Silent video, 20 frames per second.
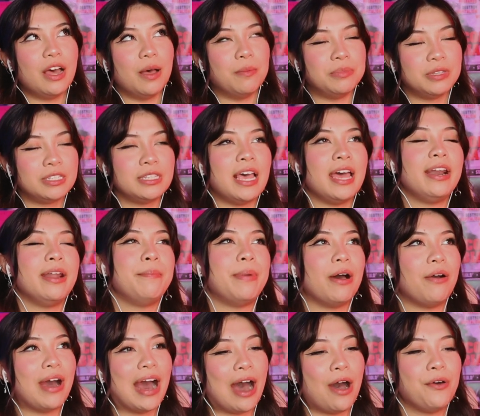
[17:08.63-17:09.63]
upset
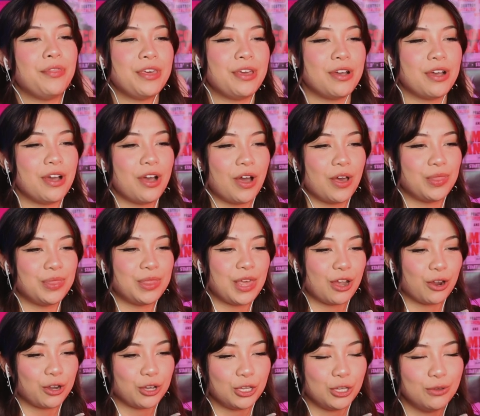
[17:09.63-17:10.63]
about how their
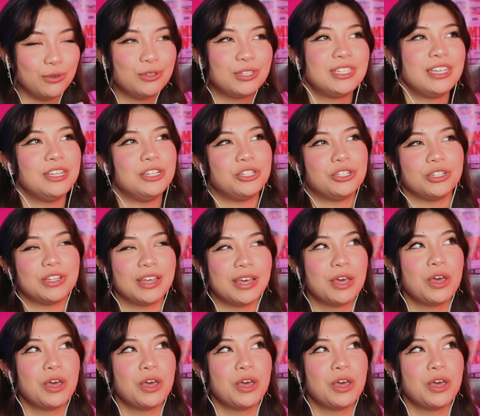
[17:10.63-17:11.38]
usage